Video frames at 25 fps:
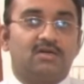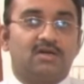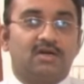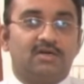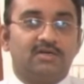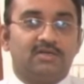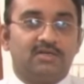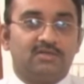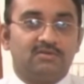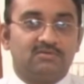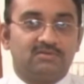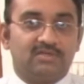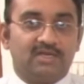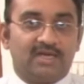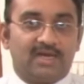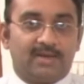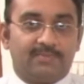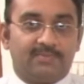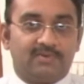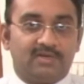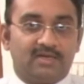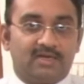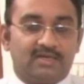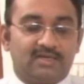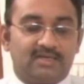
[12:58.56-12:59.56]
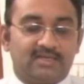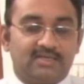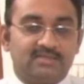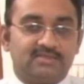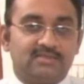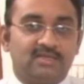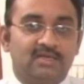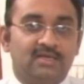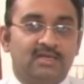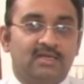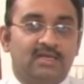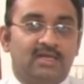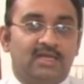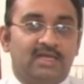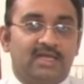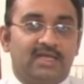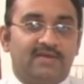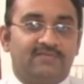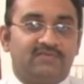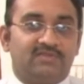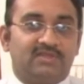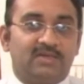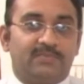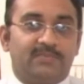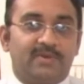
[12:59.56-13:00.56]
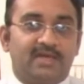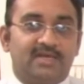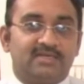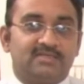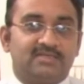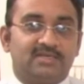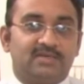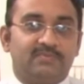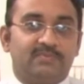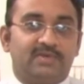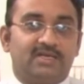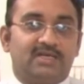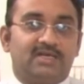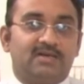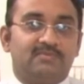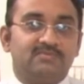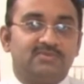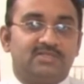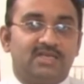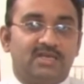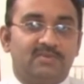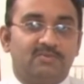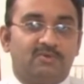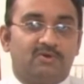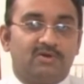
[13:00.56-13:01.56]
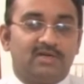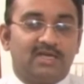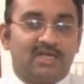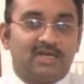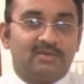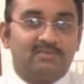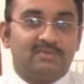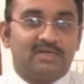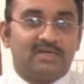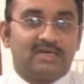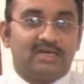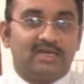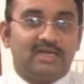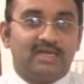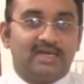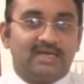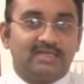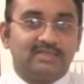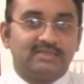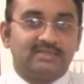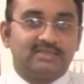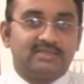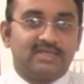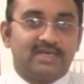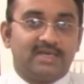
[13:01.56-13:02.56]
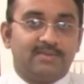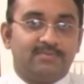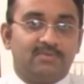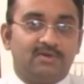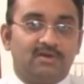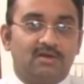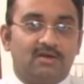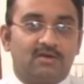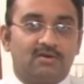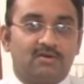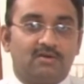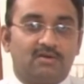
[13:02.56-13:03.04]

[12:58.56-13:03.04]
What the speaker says: continue the apnea test. If the patient becomes hemodynamically unstable or